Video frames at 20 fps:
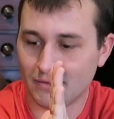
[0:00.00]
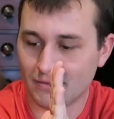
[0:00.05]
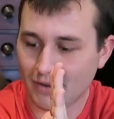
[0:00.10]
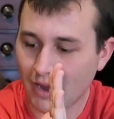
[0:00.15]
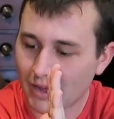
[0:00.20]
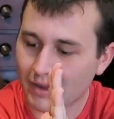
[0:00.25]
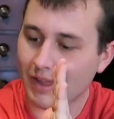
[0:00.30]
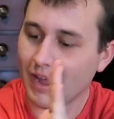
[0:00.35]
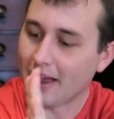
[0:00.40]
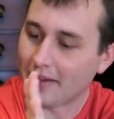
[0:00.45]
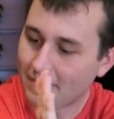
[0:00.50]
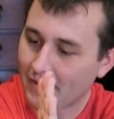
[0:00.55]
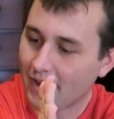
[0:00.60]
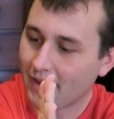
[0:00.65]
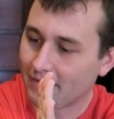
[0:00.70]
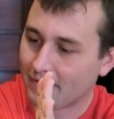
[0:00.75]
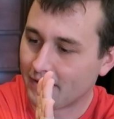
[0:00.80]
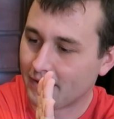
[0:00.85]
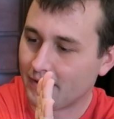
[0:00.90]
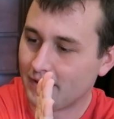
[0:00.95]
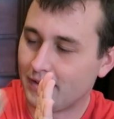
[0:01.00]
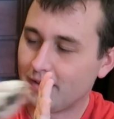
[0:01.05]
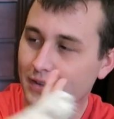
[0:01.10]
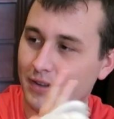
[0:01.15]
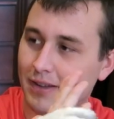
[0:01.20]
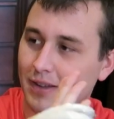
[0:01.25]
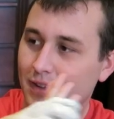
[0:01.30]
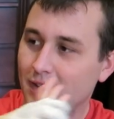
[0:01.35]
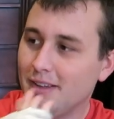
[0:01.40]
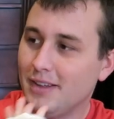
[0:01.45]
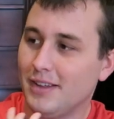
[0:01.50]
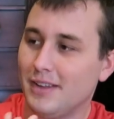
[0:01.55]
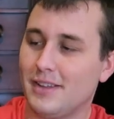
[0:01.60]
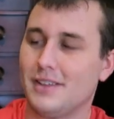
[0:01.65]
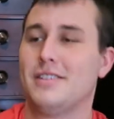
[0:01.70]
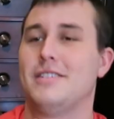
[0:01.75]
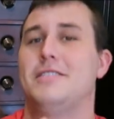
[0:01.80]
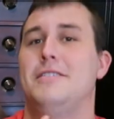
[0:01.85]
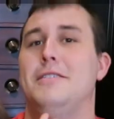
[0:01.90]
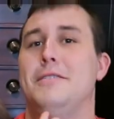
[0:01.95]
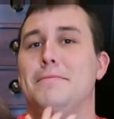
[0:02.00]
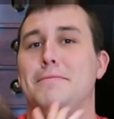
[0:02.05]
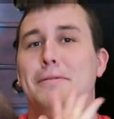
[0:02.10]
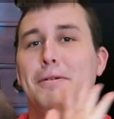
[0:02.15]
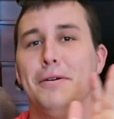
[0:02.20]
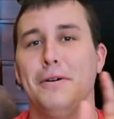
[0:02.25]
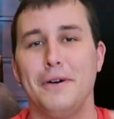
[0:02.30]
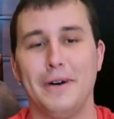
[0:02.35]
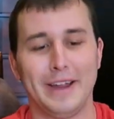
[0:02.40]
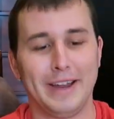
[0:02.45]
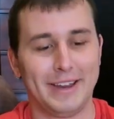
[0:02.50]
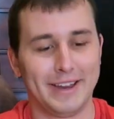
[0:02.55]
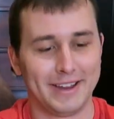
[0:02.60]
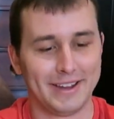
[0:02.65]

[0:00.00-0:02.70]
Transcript: Rok, high five. Good boy.